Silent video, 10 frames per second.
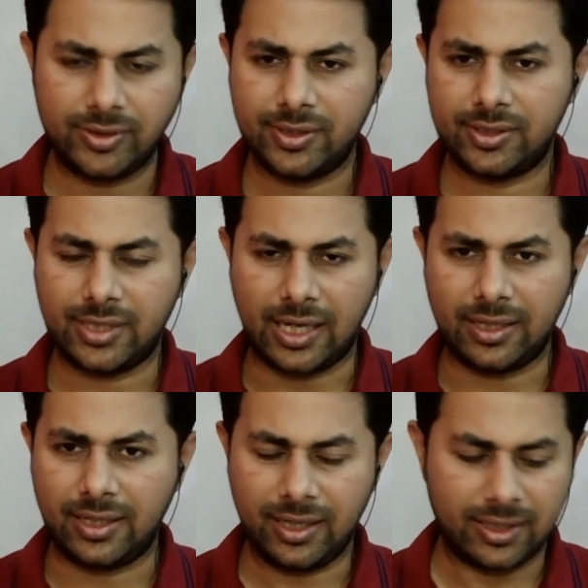
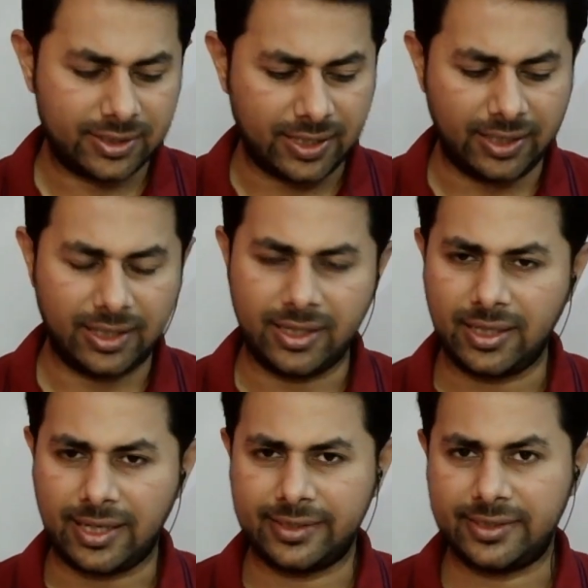started
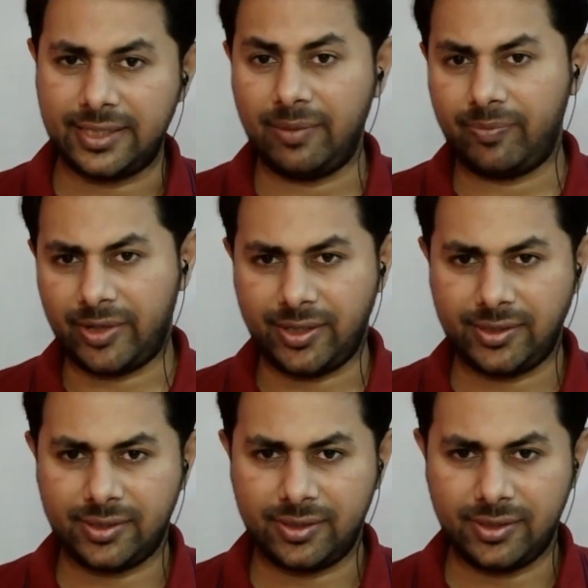at the same
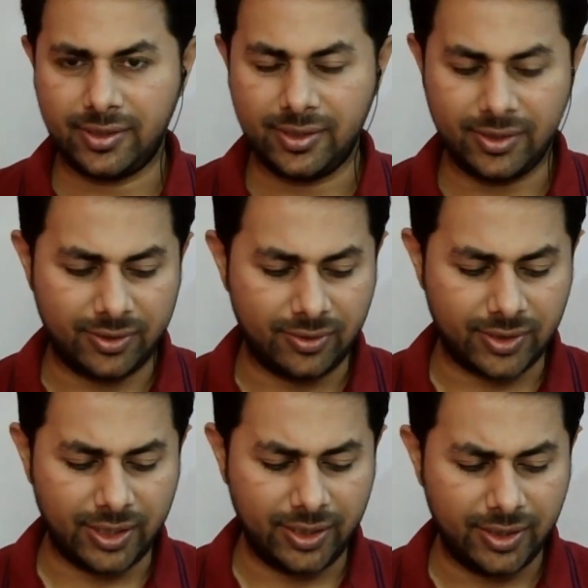phase,
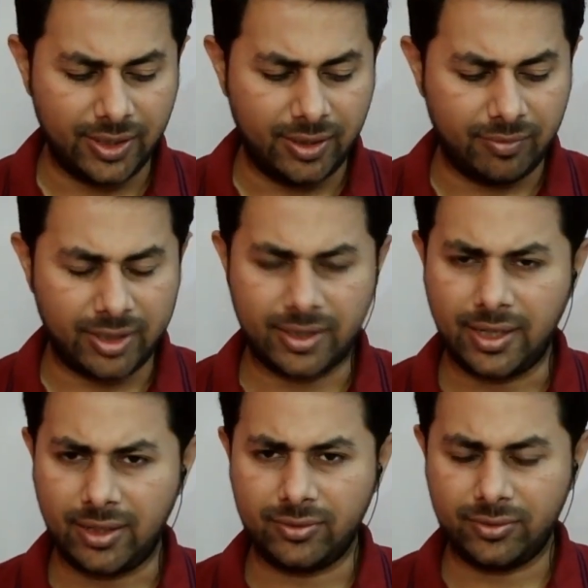okay, but
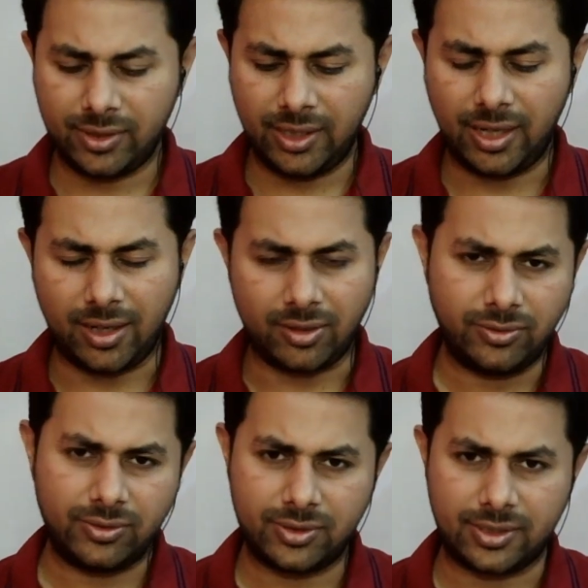now they have
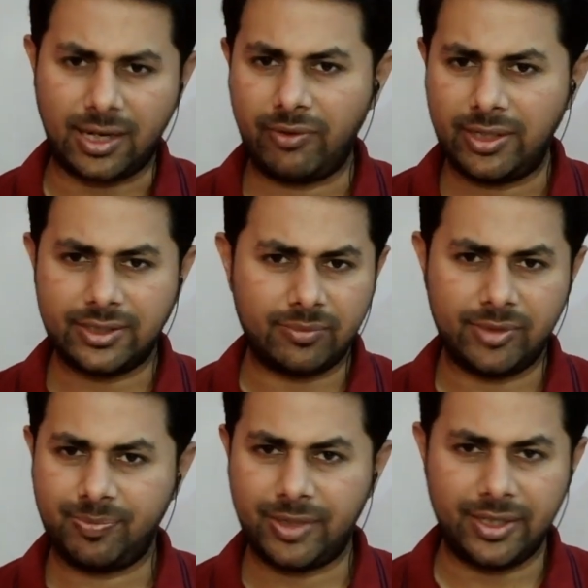traveled some
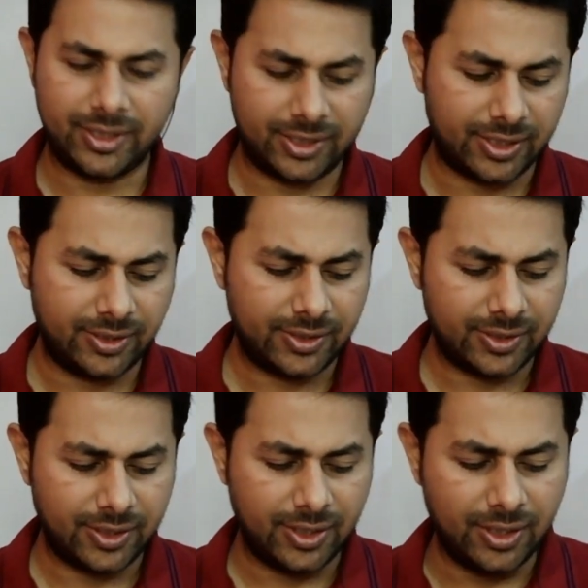different distance.
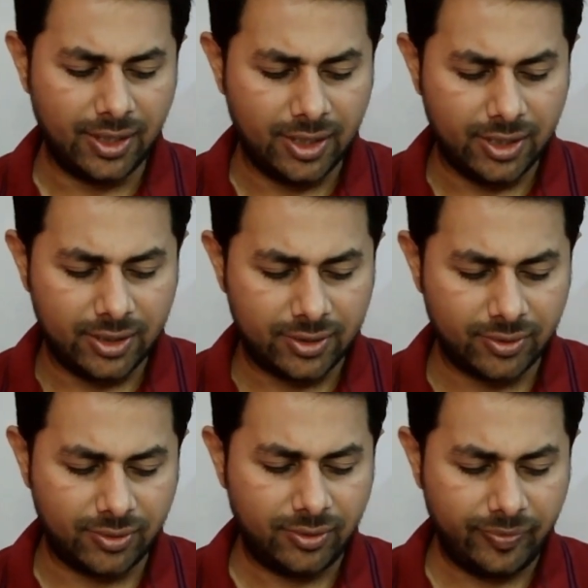
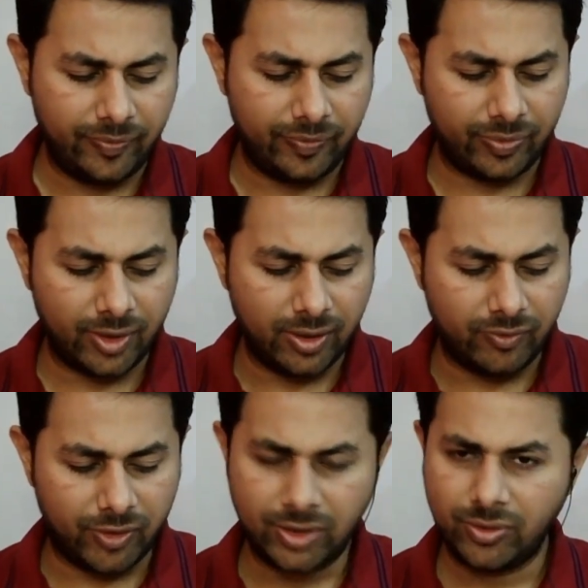So
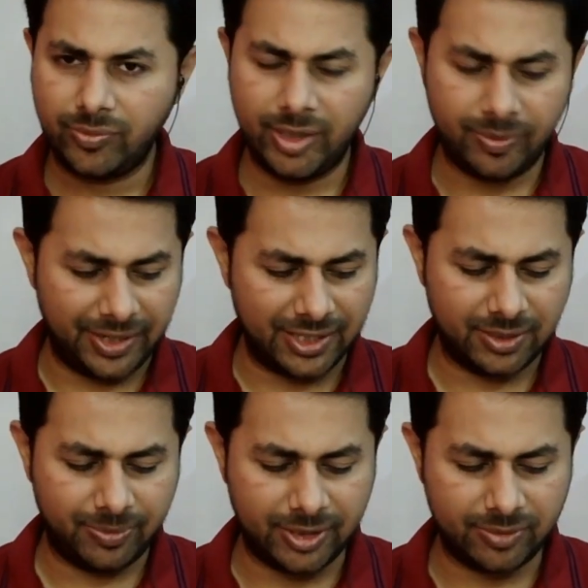what would be the phase
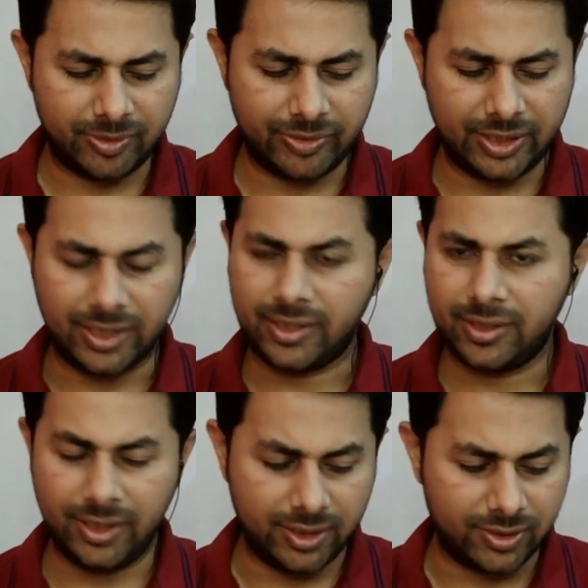difference between
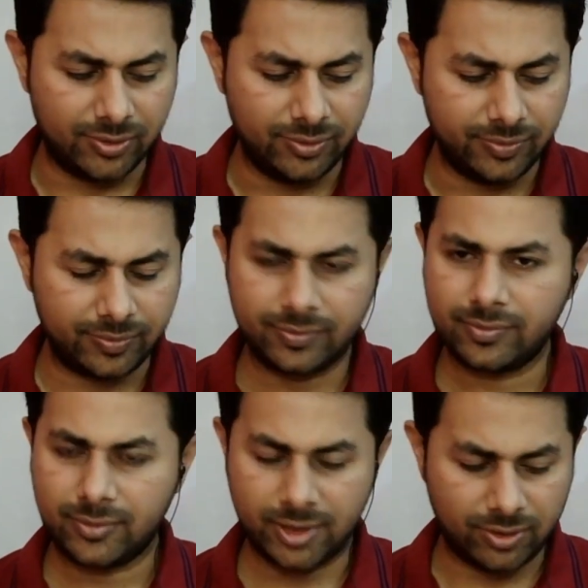these two?
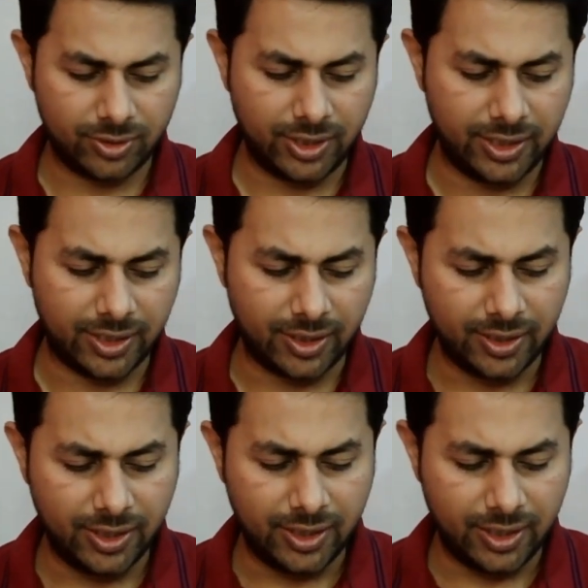So see here,
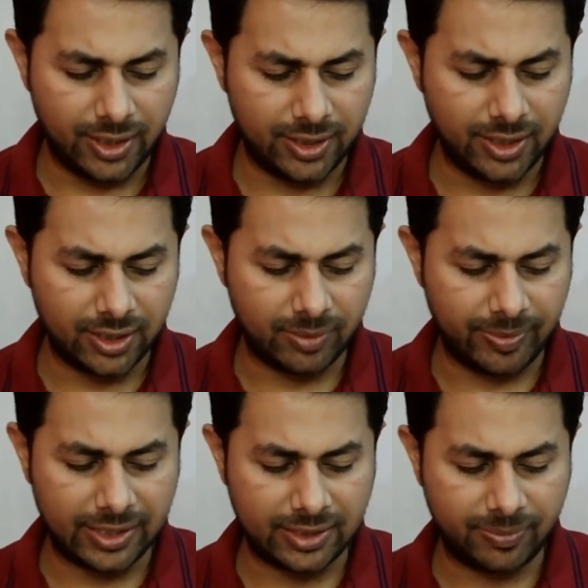either the
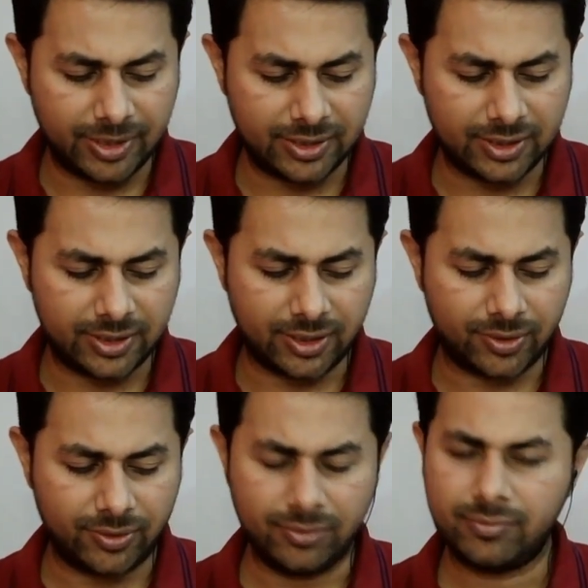phase difference is
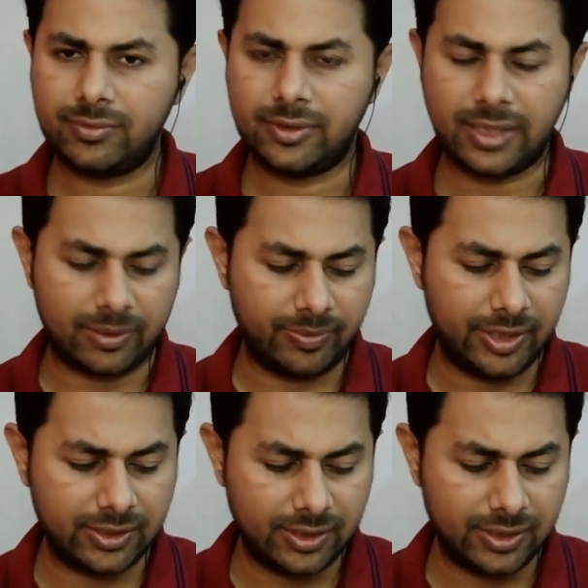0, that means